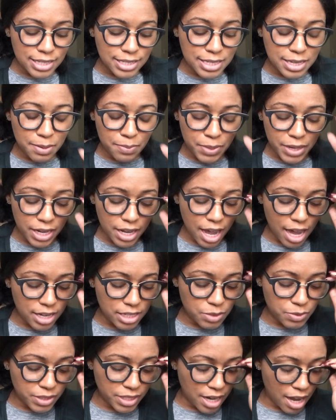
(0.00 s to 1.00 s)
to be
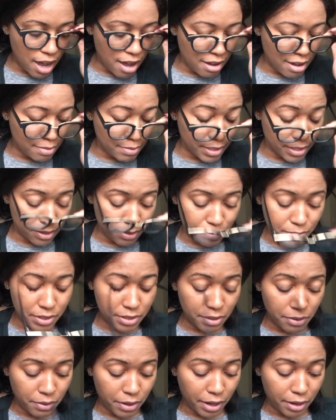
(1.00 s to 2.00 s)
honest with y'all, I'm just gonna be
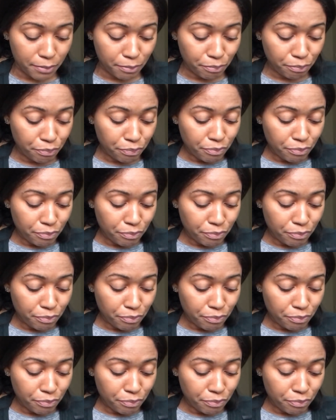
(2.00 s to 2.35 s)
okay.